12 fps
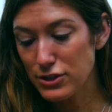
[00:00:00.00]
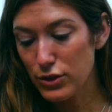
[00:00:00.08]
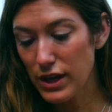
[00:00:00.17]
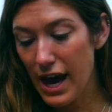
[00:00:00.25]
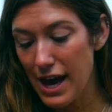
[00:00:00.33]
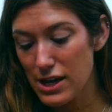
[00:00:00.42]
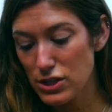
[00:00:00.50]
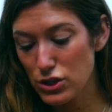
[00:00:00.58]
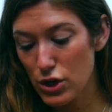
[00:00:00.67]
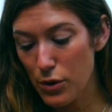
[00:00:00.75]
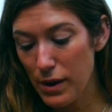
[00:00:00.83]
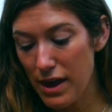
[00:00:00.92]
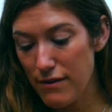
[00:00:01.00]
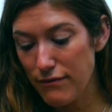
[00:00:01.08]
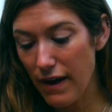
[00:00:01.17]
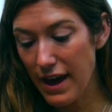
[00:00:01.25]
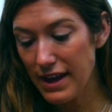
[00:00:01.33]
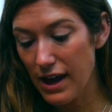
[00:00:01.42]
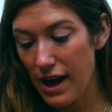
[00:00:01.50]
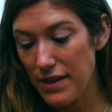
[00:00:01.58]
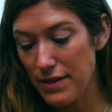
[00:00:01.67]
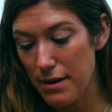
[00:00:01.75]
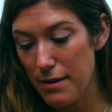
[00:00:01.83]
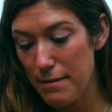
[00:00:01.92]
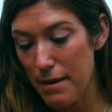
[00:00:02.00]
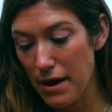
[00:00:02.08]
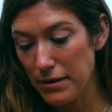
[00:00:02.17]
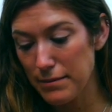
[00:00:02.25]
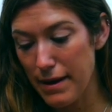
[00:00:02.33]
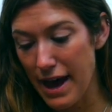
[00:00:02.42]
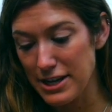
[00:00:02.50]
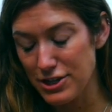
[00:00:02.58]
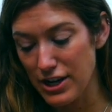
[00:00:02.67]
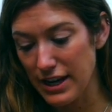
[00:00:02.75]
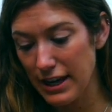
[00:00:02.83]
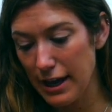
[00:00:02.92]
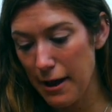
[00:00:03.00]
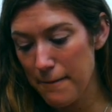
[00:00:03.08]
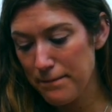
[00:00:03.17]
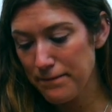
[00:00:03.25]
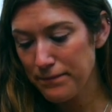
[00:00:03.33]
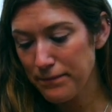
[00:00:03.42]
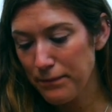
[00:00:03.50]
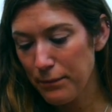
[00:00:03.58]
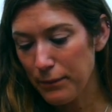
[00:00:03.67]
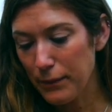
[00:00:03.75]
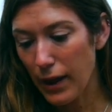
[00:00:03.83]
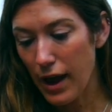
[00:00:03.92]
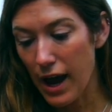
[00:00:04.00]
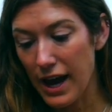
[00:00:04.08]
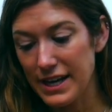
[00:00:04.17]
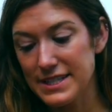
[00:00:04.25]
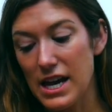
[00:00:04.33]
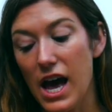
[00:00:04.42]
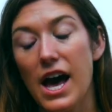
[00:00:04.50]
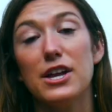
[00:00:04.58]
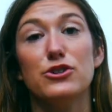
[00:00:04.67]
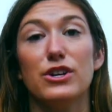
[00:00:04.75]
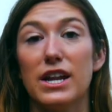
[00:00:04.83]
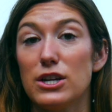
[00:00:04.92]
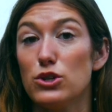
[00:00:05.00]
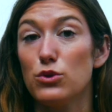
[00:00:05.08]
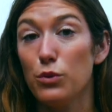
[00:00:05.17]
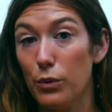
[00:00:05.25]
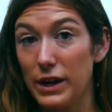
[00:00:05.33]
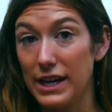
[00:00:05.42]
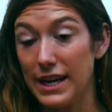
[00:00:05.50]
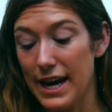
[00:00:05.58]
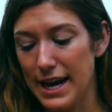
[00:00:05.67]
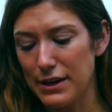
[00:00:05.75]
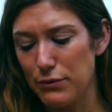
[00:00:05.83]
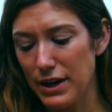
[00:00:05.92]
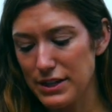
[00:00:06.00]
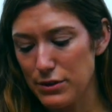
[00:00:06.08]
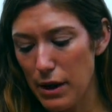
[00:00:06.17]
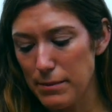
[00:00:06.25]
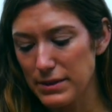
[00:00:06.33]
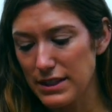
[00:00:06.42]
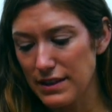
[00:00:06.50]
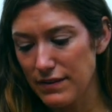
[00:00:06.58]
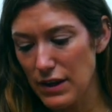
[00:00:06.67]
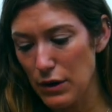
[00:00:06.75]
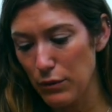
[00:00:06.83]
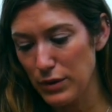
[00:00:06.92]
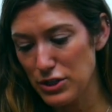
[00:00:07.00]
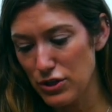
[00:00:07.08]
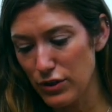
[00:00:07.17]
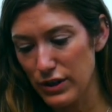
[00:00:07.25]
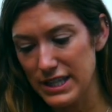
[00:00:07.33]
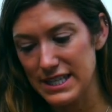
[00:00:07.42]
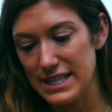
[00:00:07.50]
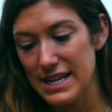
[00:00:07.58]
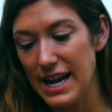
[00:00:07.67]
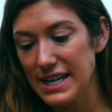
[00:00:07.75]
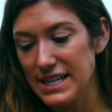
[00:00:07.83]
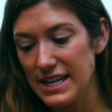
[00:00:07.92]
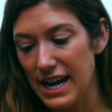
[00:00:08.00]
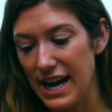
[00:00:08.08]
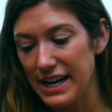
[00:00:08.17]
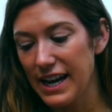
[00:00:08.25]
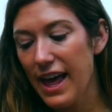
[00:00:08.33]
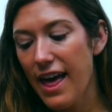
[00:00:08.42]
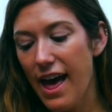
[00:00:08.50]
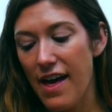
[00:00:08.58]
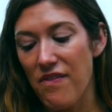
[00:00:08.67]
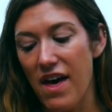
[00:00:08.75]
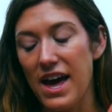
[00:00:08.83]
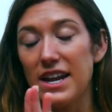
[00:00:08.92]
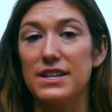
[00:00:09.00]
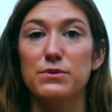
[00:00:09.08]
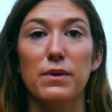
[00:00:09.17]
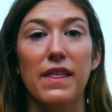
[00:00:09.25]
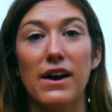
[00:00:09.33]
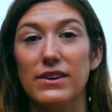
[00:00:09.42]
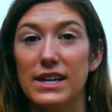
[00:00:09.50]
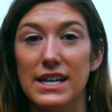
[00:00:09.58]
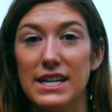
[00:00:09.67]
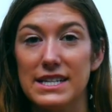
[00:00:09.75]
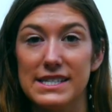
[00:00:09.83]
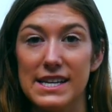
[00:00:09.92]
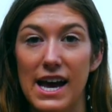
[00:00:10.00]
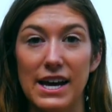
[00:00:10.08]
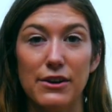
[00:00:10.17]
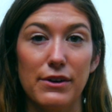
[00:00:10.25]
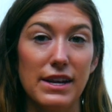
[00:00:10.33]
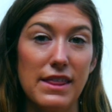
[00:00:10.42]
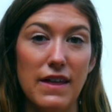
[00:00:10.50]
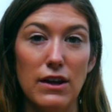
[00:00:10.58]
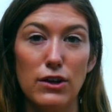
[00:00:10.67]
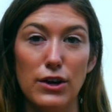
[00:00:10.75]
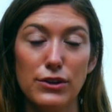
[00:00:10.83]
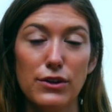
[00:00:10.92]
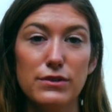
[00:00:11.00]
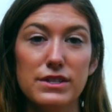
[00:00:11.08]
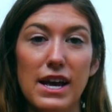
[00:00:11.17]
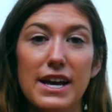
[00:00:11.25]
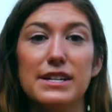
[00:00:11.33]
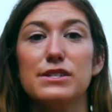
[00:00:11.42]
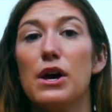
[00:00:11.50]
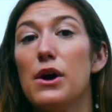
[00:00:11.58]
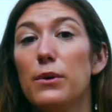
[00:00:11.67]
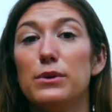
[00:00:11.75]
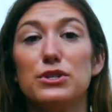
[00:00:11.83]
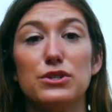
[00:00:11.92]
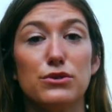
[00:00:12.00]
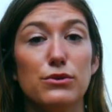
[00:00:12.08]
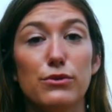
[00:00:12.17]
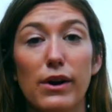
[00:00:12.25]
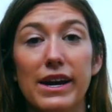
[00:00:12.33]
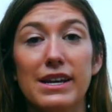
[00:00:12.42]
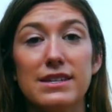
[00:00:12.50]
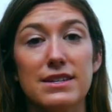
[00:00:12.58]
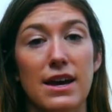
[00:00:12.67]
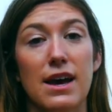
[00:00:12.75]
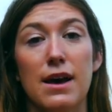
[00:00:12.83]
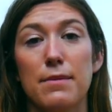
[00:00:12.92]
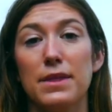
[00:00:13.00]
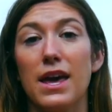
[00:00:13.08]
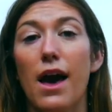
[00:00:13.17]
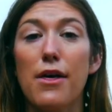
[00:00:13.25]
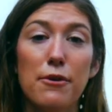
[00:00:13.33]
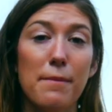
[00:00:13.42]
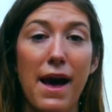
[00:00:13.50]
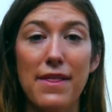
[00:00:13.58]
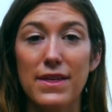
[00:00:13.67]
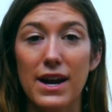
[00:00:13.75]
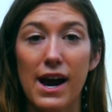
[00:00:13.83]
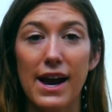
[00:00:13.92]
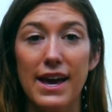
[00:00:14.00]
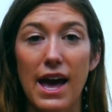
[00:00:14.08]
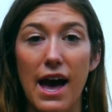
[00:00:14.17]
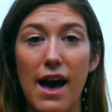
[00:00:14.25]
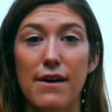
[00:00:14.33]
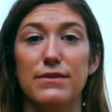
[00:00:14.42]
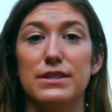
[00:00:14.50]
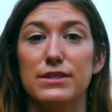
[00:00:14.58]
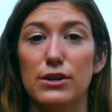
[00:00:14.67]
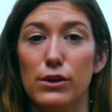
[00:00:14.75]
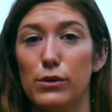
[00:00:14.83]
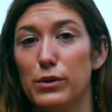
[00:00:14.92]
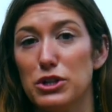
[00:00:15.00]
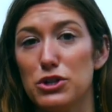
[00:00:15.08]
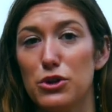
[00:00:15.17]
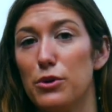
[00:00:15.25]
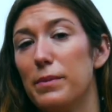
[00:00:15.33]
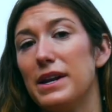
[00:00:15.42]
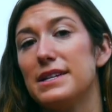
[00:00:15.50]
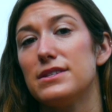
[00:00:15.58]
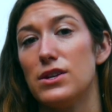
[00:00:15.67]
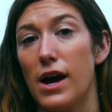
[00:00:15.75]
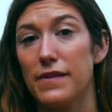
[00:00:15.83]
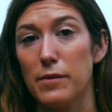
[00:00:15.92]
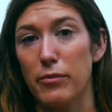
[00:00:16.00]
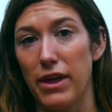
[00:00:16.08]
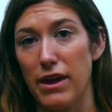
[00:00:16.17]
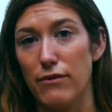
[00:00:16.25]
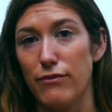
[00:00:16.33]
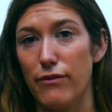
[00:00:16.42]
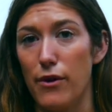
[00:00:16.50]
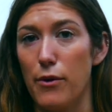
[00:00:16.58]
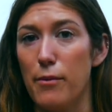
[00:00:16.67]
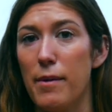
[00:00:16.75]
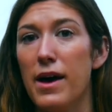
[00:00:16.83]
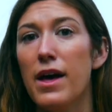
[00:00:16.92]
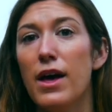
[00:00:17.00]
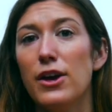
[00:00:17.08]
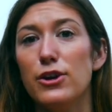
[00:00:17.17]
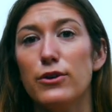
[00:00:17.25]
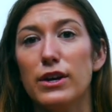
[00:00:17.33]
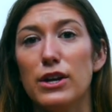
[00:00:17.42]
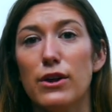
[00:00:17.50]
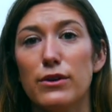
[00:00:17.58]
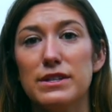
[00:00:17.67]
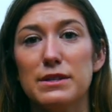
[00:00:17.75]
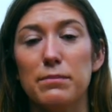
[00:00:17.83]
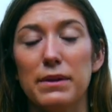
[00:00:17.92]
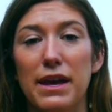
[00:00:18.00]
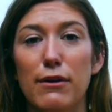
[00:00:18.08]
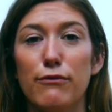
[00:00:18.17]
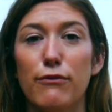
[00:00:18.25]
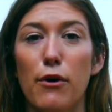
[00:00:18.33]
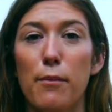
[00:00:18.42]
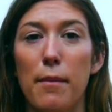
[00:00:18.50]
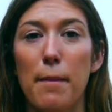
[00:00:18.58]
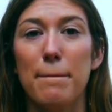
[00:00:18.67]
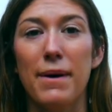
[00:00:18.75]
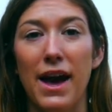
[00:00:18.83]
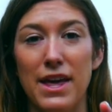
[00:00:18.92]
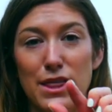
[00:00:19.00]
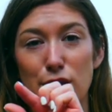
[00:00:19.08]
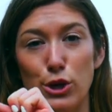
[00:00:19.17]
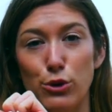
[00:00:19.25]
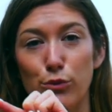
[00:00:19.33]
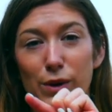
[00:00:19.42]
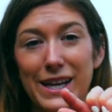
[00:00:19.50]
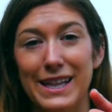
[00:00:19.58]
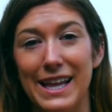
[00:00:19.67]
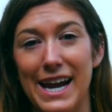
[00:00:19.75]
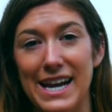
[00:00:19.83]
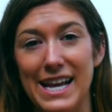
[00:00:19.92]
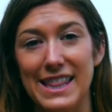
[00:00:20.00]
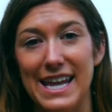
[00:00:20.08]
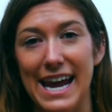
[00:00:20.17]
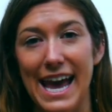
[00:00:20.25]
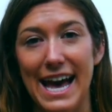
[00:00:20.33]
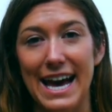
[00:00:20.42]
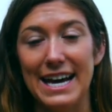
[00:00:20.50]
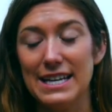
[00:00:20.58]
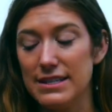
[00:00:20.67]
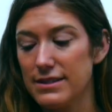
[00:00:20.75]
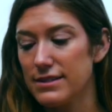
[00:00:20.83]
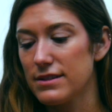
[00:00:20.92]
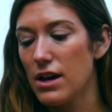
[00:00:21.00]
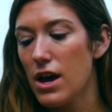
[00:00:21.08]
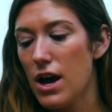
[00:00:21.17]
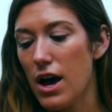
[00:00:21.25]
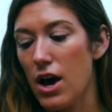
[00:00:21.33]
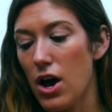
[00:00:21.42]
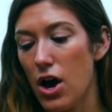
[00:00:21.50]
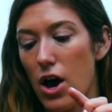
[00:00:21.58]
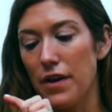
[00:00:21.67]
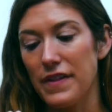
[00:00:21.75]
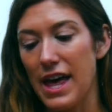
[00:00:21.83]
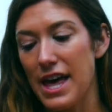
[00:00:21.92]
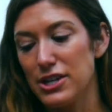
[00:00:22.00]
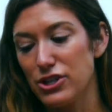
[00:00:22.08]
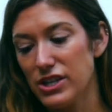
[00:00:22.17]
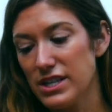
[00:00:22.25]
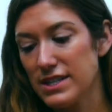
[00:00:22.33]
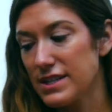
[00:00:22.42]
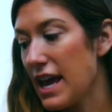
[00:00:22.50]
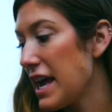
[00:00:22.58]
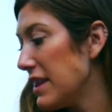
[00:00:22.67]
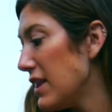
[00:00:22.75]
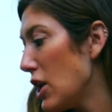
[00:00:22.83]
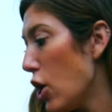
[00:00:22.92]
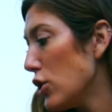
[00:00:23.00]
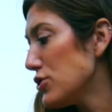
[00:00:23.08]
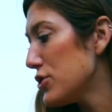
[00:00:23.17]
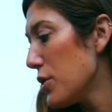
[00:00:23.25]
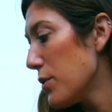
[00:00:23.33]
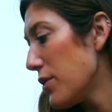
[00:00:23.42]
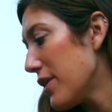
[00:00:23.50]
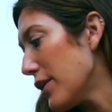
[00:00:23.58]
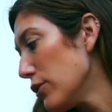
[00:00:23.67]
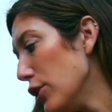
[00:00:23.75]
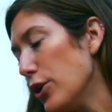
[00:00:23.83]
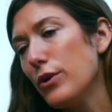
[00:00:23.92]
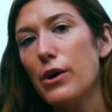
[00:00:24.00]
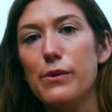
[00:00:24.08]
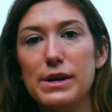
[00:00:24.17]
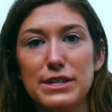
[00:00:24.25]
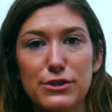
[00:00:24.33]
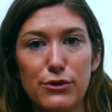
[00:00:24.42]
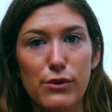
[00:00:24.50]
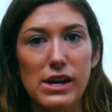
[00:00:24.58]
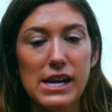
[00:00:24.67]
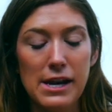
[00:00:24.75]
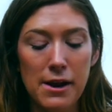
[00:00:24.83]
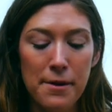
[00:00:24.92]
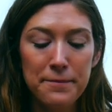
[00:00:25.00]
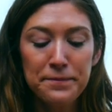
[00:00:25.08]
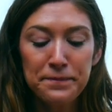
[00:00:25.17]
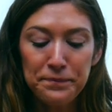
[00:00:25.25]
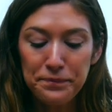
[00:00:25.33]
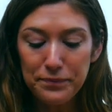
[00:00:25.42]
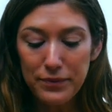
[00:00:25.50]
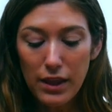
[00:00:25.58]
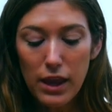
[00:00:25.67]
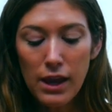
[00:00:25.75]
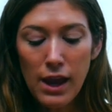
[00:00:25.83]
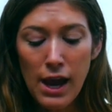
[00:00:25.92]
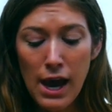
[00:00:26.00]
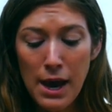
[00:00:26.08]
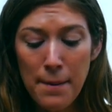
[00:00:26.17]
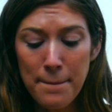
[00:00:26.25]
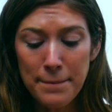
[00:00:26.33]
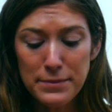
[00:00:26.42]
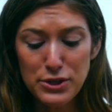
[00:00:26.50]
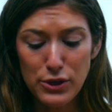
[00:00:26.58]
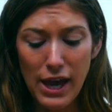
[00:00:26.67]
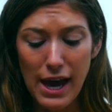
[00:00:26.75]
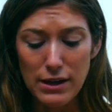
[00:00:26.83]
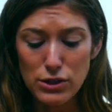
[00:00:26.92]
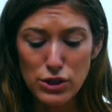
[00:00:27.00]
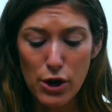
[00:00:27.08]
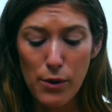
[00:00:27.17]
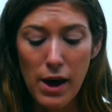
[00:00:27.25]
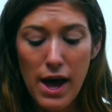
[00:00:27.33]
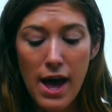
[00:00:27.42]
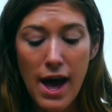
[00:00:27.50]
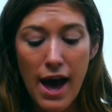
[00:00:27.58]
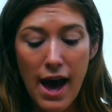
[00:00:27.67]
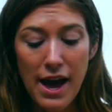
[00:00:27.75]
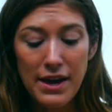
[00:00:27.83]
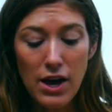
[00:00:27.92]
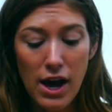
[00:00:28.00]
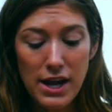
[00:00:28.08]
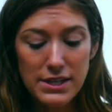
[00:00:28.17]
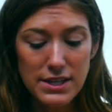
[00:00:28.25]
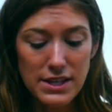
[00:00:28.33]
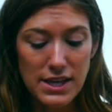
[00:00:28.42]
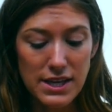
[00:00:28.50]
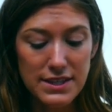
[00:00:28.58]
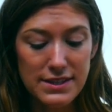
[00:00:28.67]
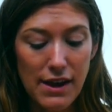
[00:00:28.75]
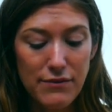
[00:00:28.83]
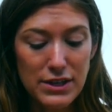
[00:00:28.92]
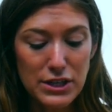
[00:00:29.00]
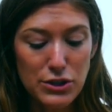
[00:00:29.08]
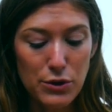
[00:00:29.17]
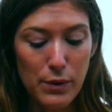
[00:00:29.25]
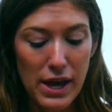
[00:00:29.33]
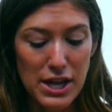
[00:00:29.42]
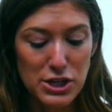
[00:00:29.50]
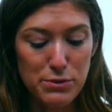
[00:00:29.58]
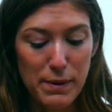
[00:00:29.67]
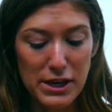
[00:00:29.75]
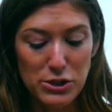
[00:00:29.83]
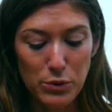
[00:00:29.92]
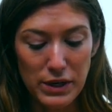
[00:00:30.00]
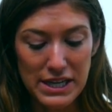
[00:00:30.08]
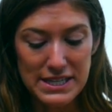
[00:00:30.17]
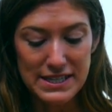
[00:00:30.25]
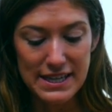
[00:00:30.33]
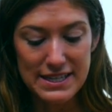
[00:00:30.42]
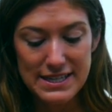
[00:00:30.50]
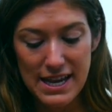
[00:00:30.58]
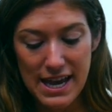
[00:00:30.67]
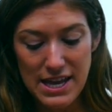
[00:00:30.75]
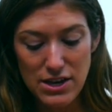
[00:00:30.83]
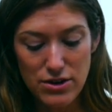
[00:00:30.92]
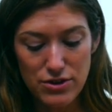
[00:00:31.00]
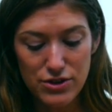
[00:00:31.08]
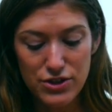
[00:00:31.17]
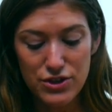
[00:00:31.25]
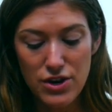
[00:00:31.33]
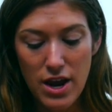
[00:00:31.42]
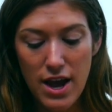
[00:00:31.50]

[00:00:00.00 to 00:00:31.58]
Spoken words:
so yeah, so if I got the Mountain Magic, it's $129, right? So I believe the original is $99, and that is without any design or anything along those lines, which is great. The other mat that I have is their original, but it's not the plant foam. You can notice the plant foam by the green lining that it has on the edges, and then also their logo is green. So yeah, so I got the 72-inch by 26-inch.